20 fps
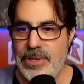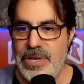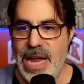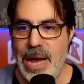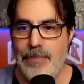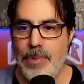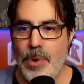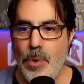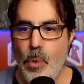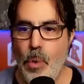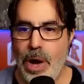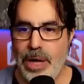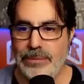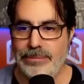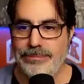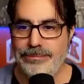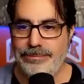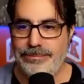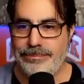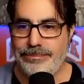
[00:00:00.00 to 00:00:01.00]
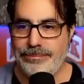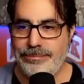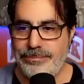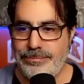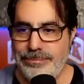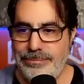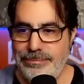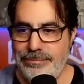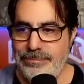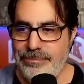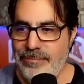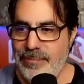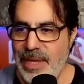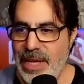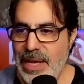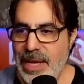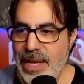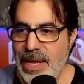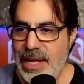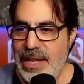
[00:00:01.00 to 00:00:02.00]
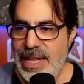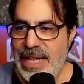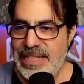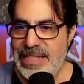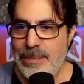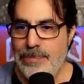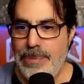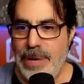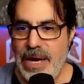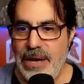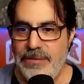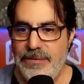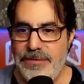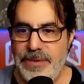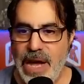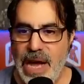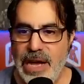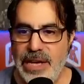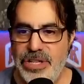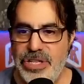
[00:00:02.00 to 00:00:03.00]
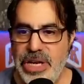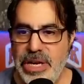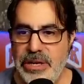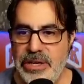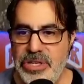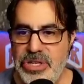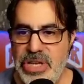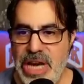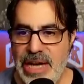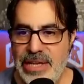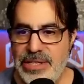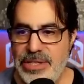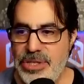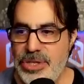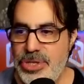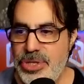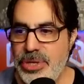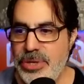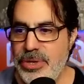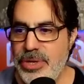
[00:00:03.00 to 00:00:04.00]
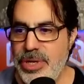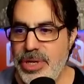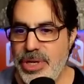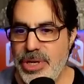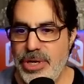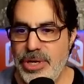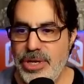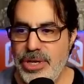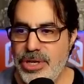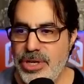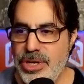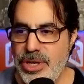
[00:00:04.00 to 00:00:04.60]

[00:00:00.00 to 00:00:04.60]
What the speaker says: number one. That's above Jaren Jackson Jr.,